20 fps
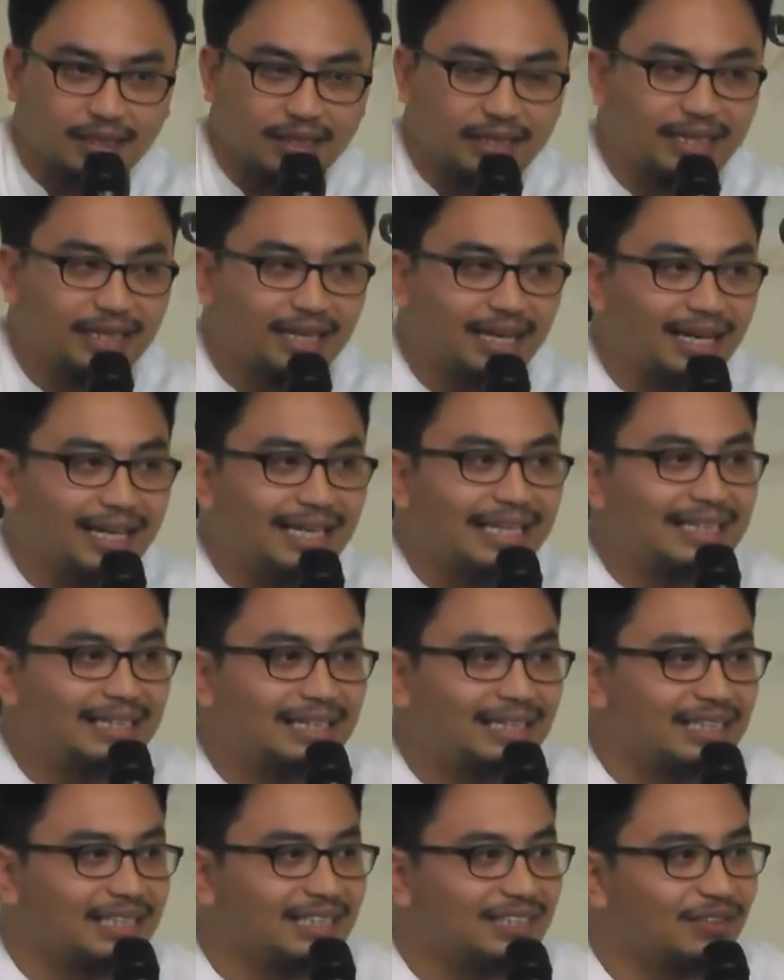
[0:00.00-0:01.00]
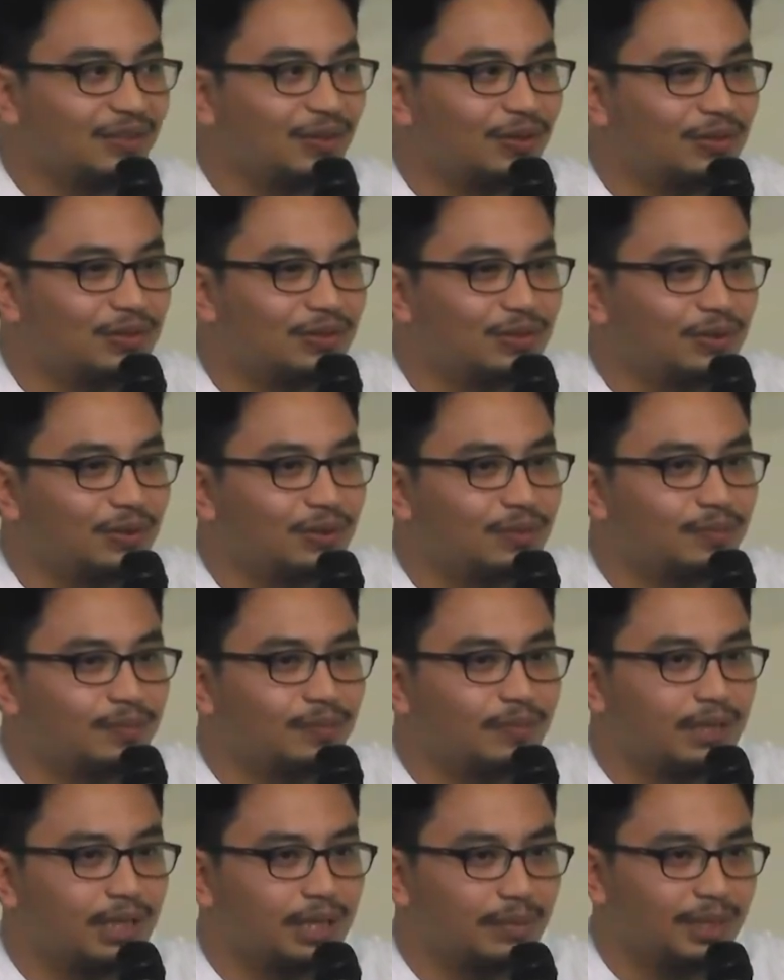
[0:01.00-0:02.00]
their interests also,
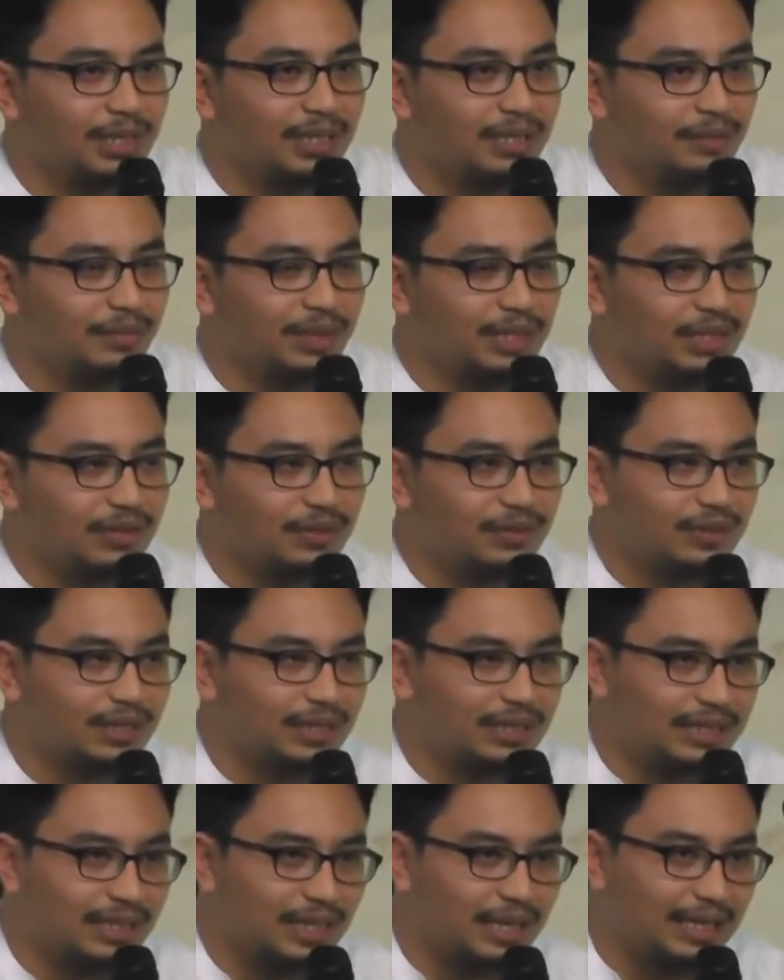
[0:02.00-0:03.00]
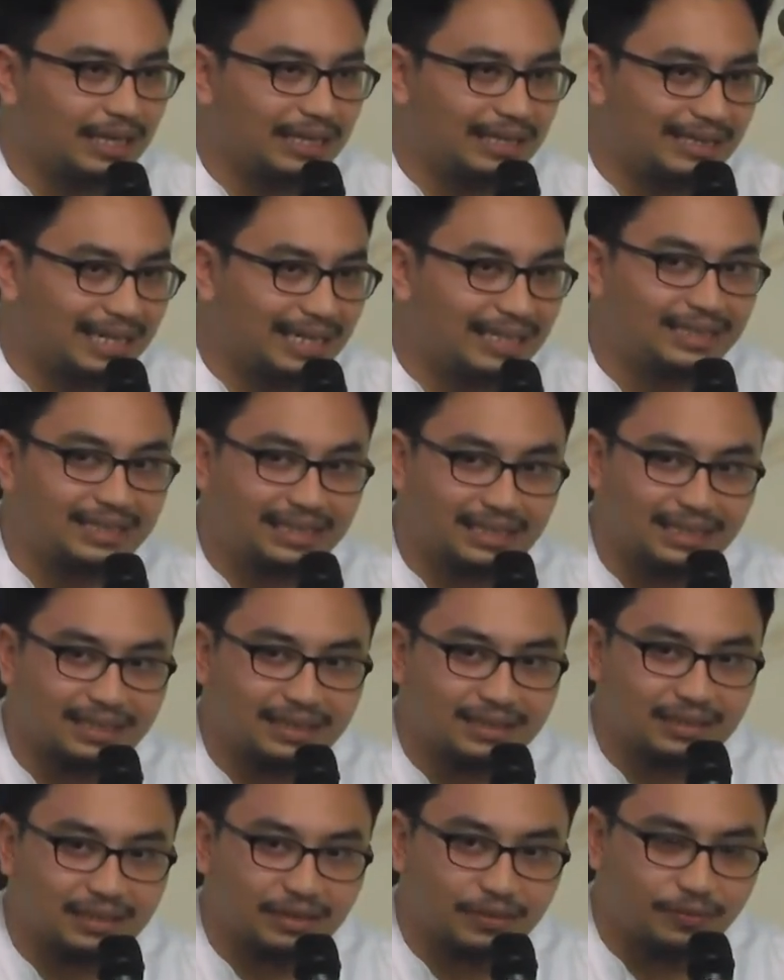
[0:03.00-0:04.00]
meaning to say their
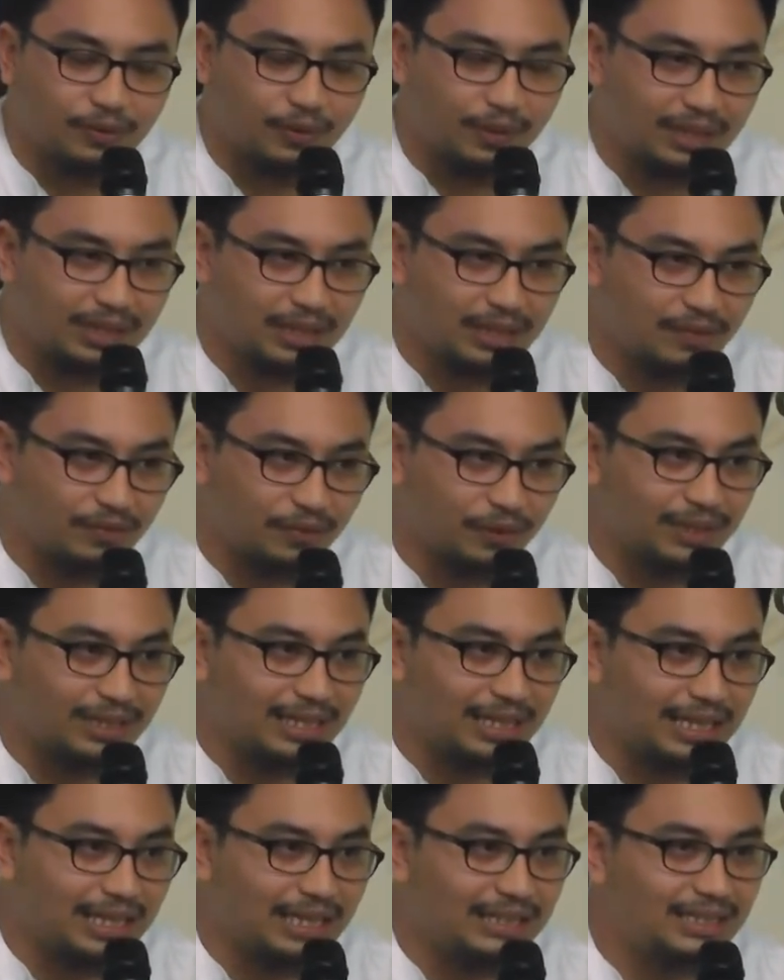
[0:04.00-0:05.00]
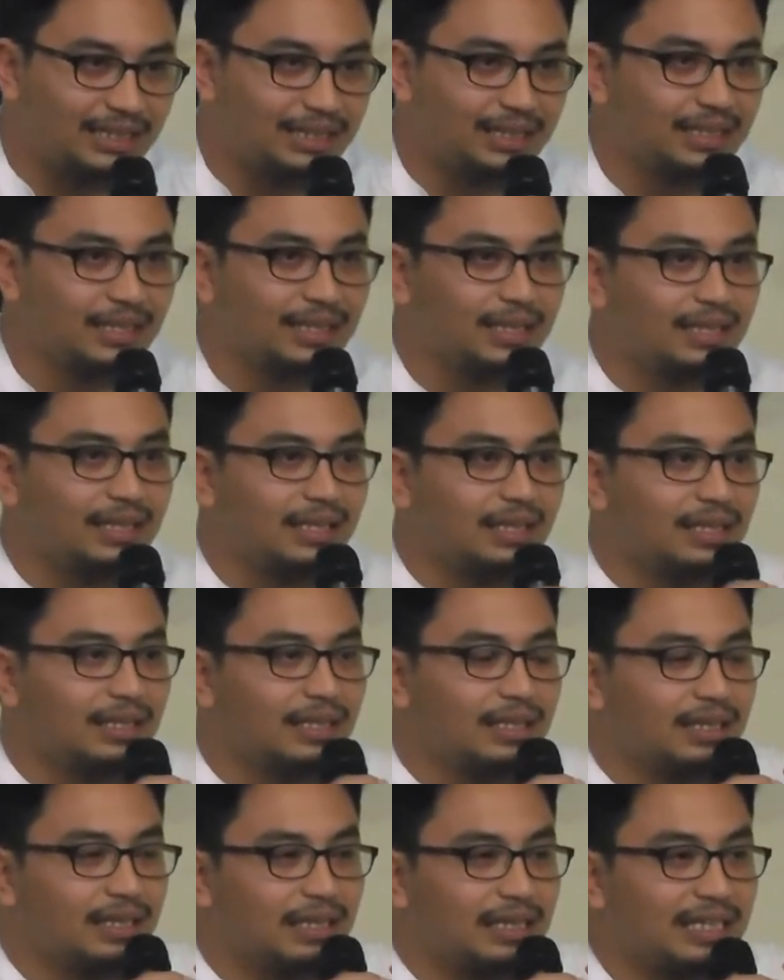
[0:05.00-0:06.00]
intentions for the religion
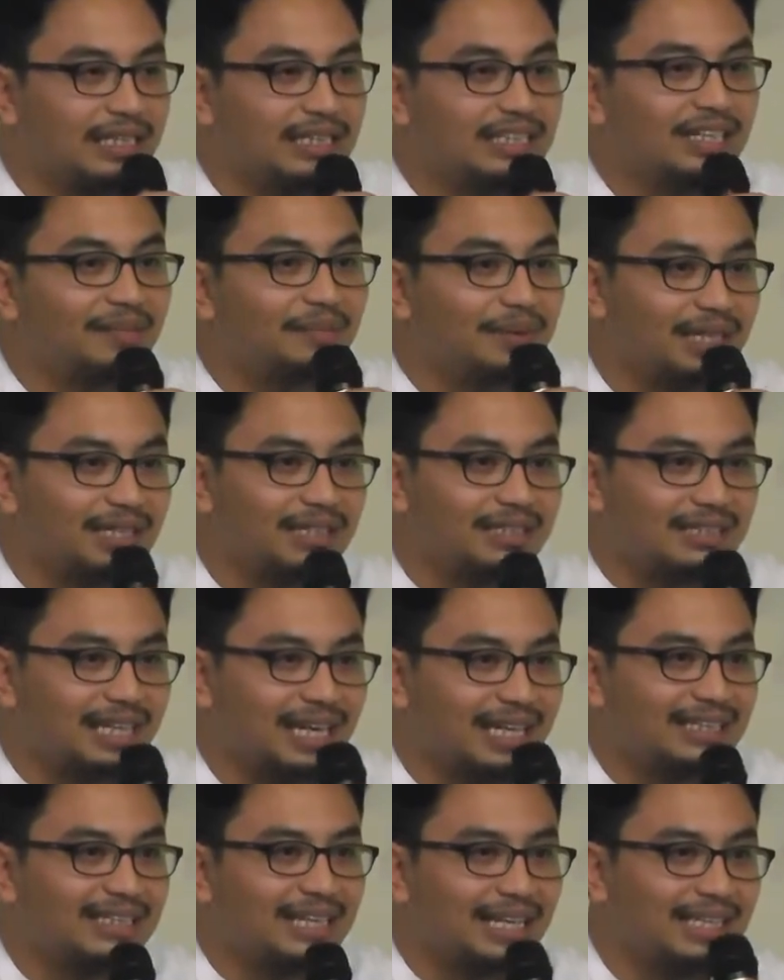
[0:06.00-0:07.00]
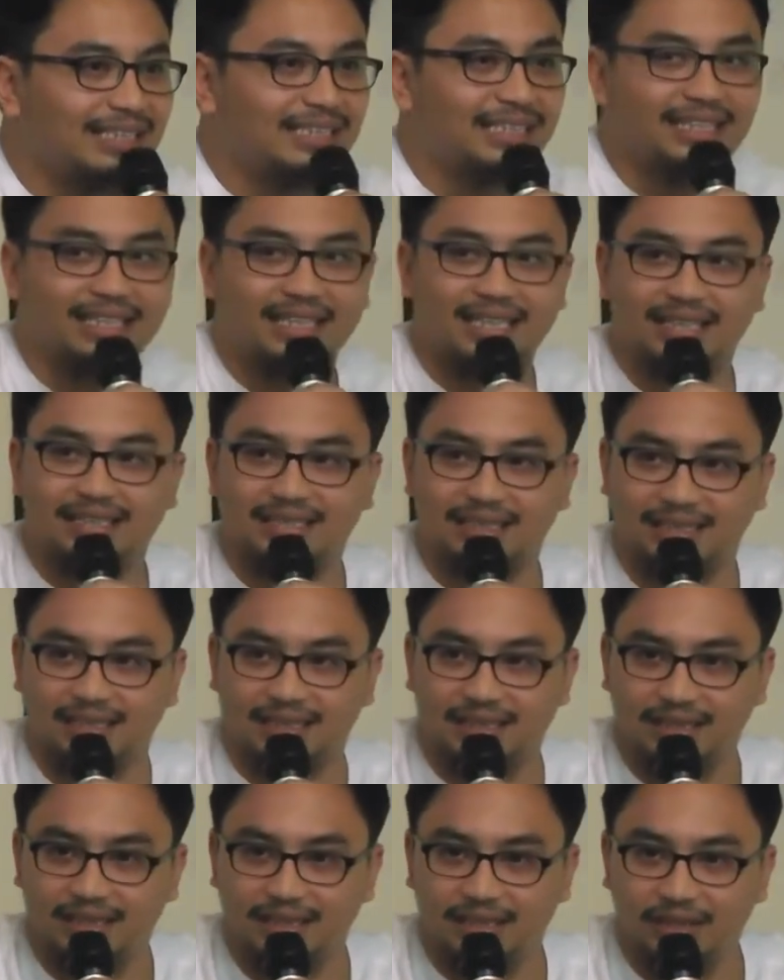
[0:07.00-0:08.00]
determines the entire
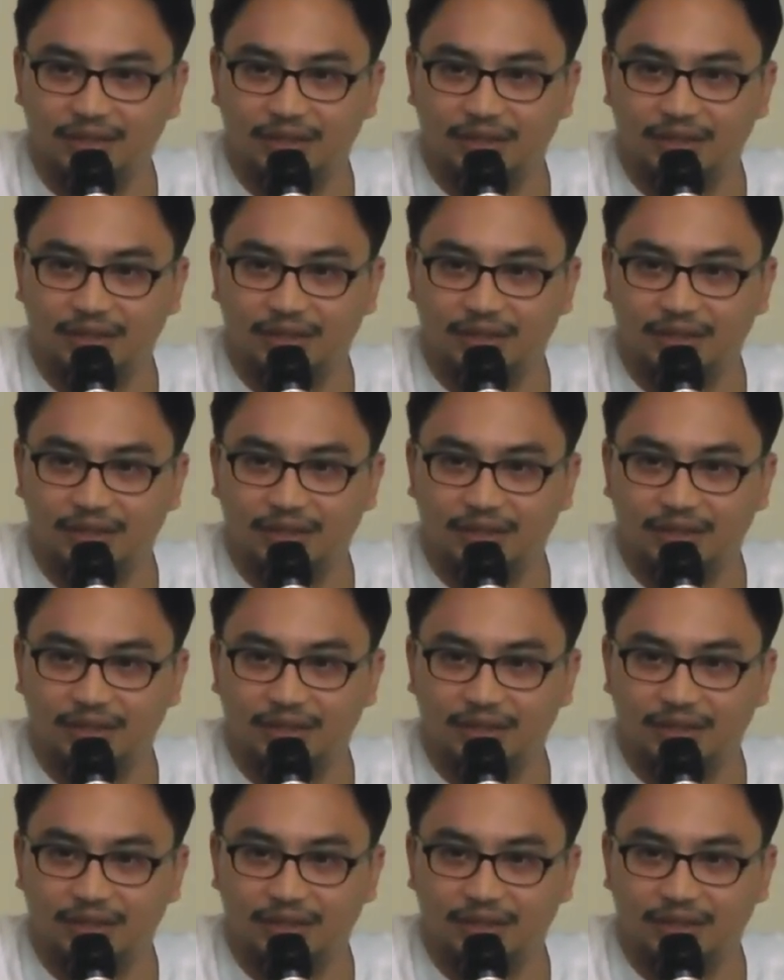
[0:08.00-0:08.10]
generation.